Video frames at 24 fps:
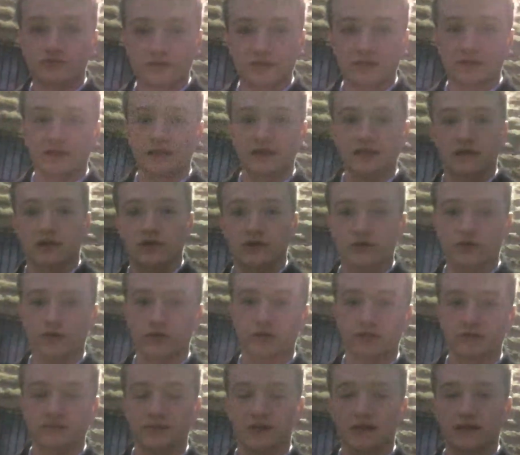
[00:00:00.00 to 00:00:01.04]
really
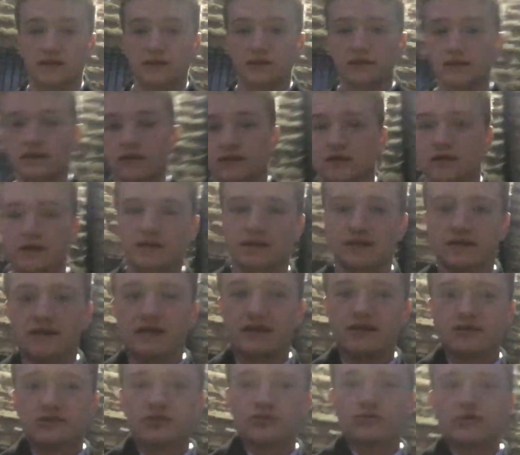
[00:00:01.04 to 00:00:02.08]
annoyed me. Can
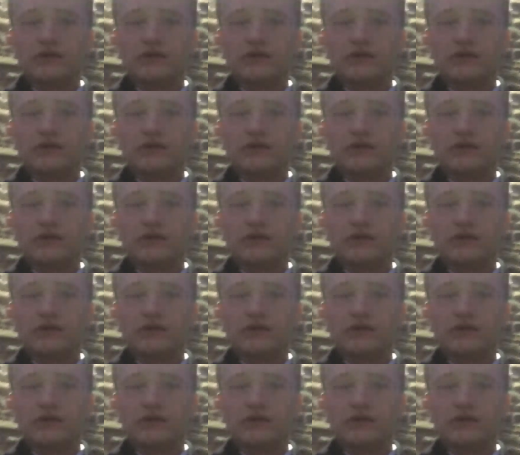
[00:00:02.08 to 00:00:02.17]
you hear it